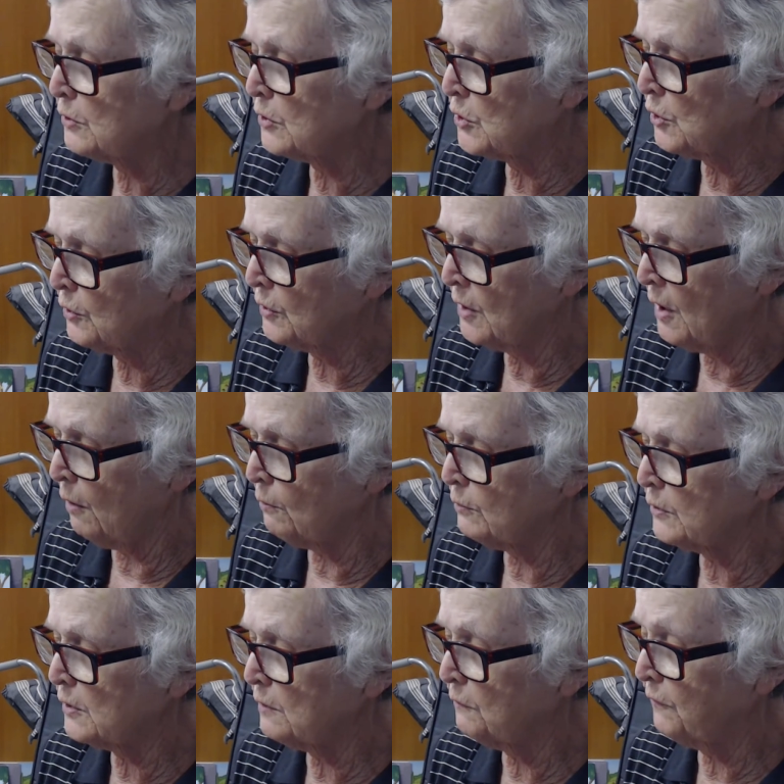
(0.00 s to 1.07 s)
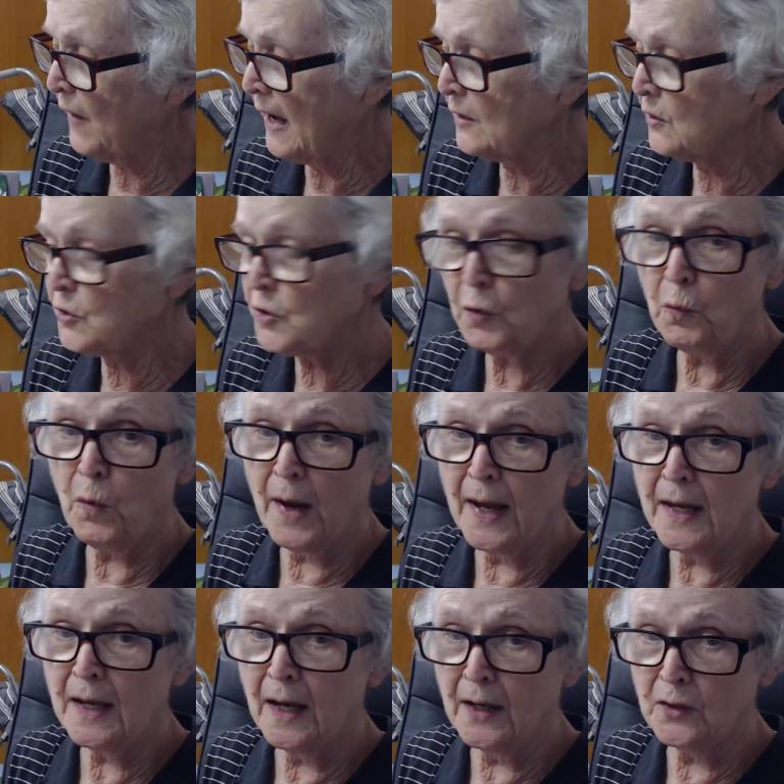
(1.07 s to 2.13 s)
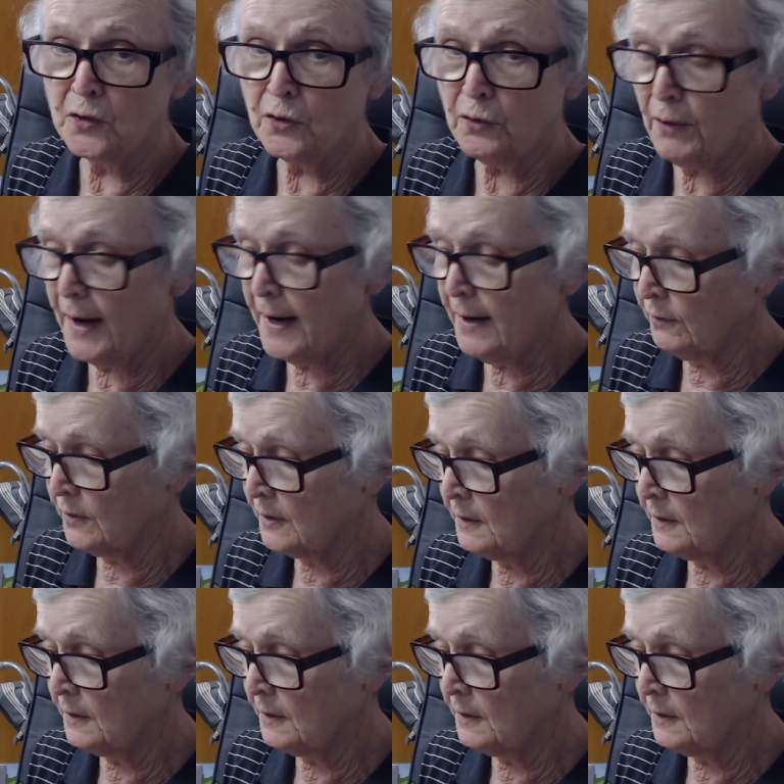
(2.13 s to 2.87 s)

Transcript: your nose to find your way underground.